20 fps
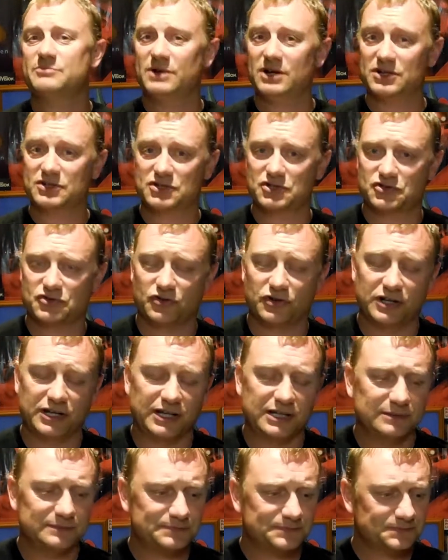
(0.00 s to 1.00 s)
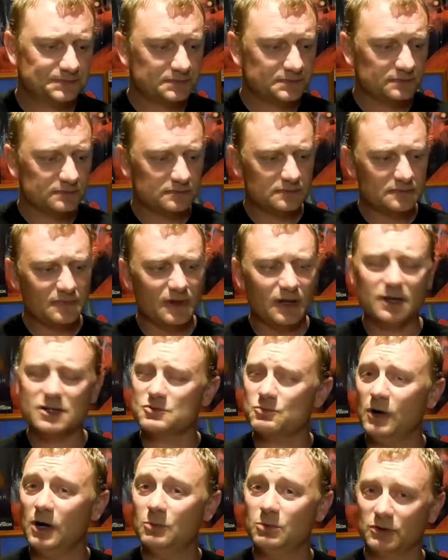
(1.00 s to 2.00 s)
Mastertronic
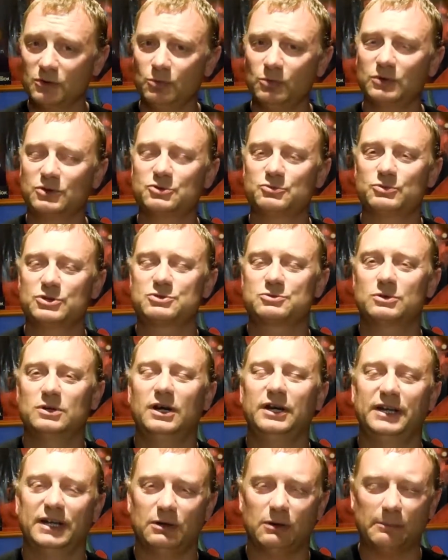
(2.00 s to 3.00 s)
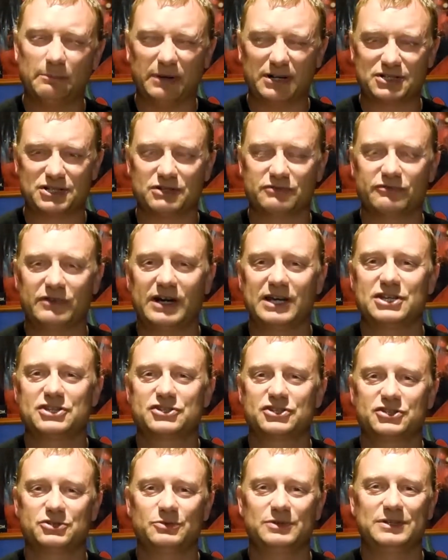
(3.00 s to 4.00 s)
as well, which were, you know, a budget
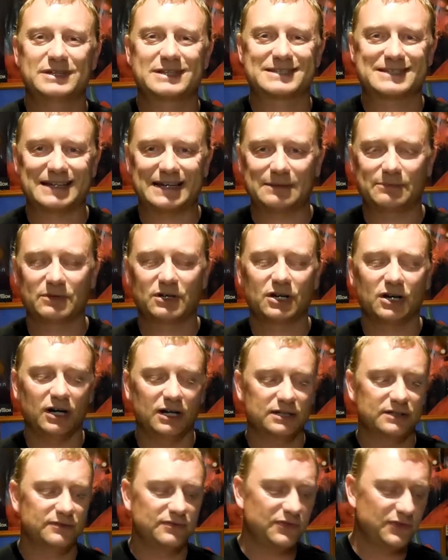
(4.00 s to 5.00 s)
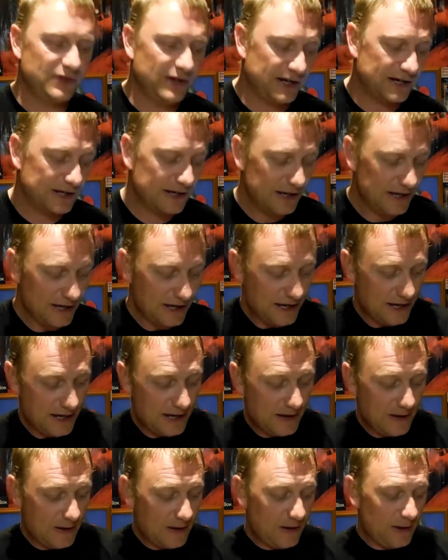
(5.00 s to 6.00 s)
range doing the same kind of thing.
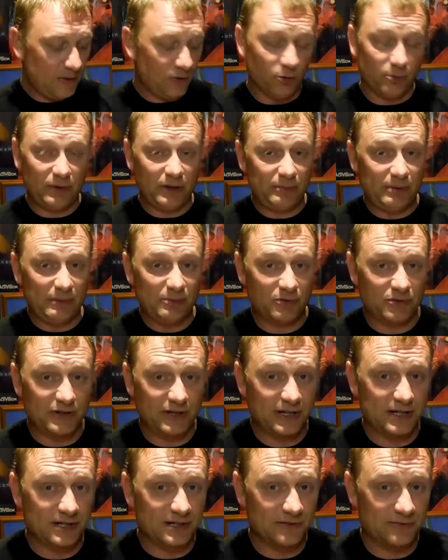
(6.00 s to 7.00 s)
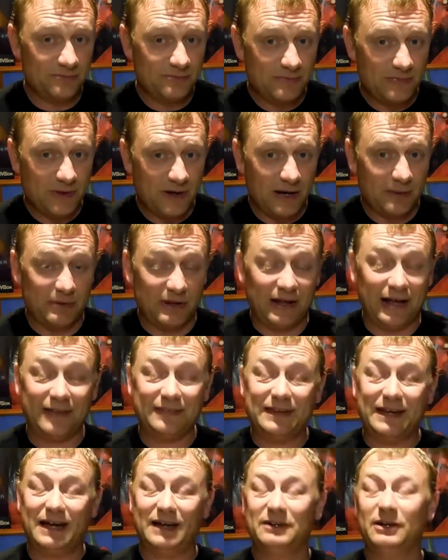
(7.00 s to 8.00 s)
Not many people think of them, but
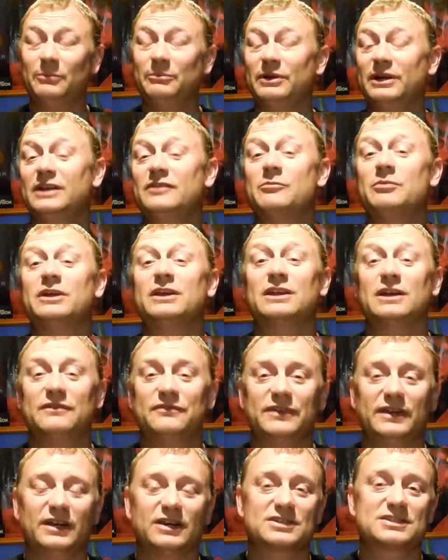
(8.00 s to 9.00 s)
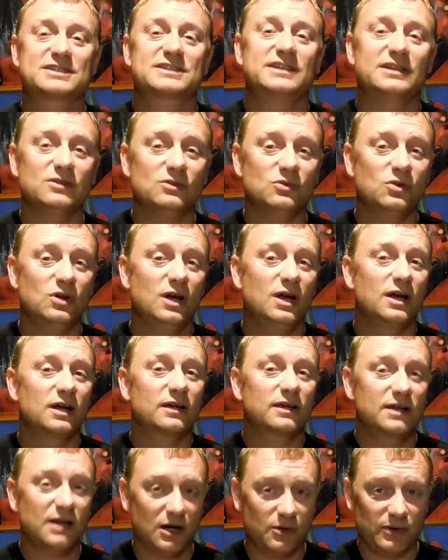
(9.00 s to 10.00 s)
and unbelievably enough, they are still
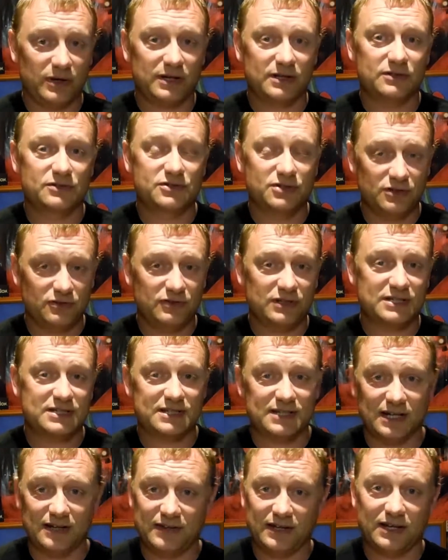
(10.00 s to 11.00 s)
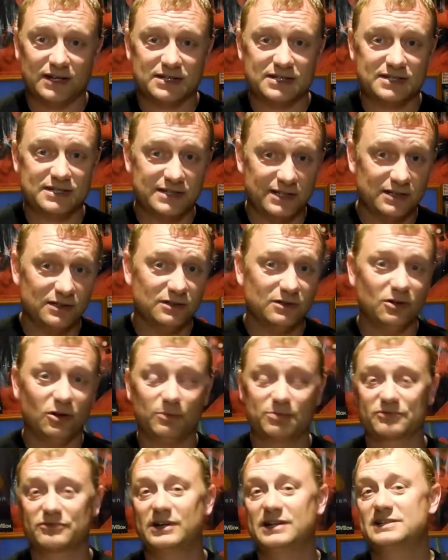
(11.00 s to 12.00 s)
going to this day. They are still
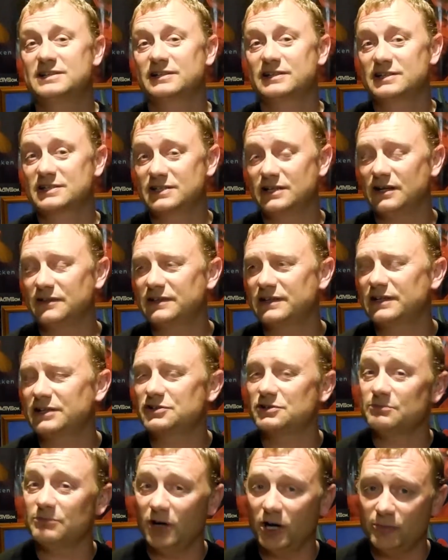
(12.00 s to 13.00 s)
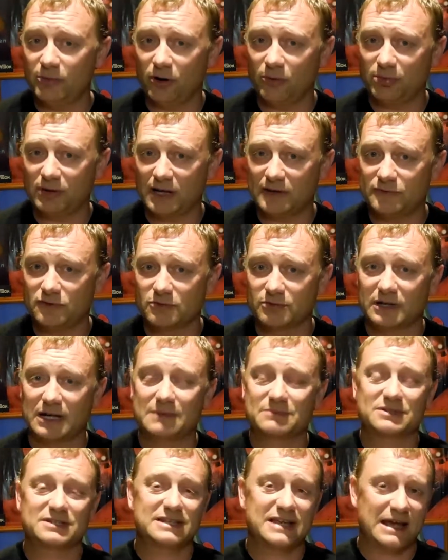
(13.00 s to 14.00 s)
operating this. I think they do mobile platform
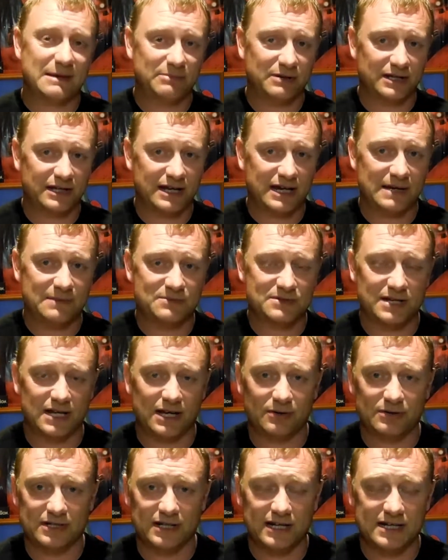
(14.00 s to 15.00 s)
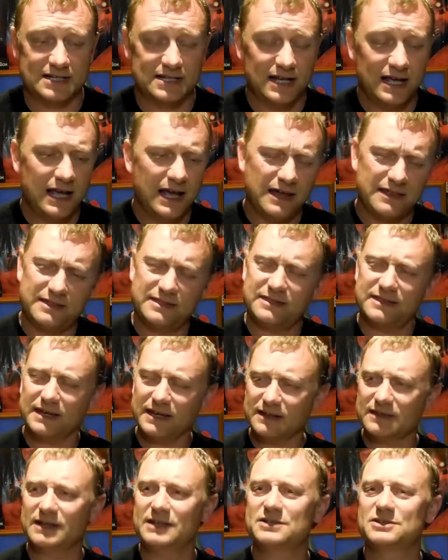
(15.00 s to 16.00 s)
games and tablet games nowadays. I
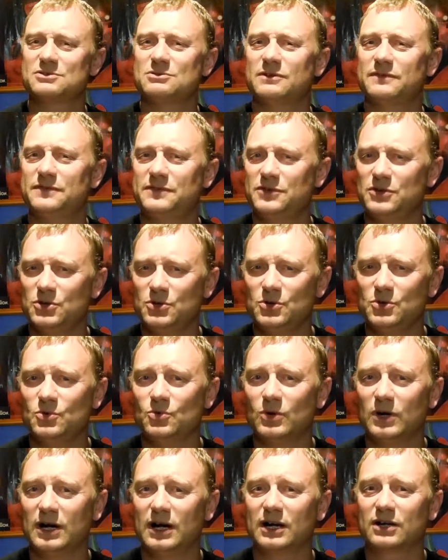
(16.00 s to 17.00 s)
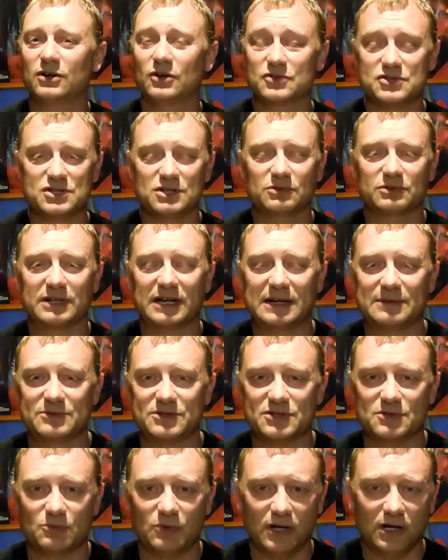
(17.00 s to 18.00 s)
think they do a few console
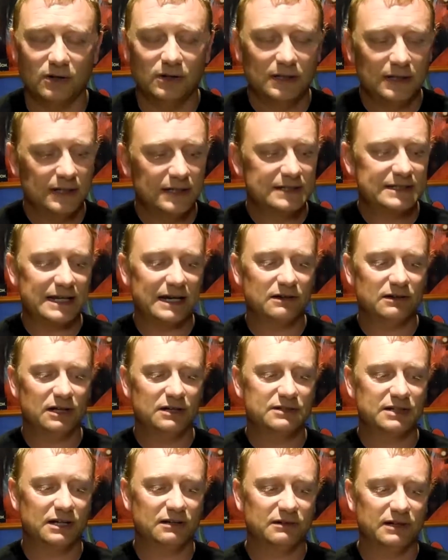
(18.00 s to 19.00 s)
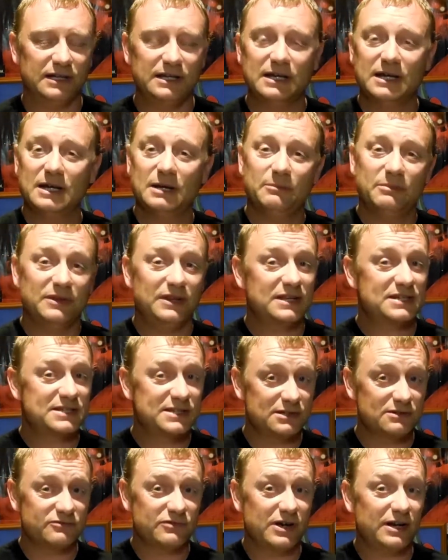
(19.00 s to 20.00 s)
games as well, download only, but they're
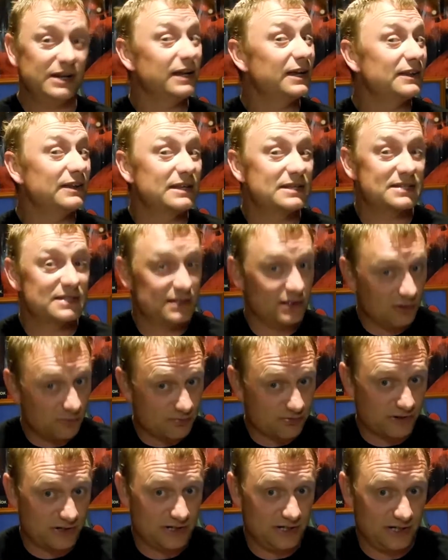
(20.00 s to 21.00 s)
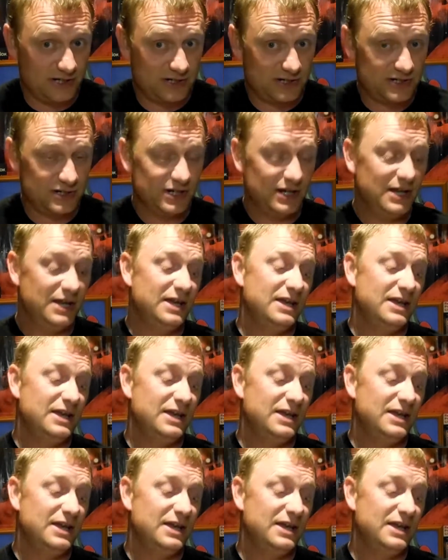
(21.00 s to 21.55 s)
still running and they're still British.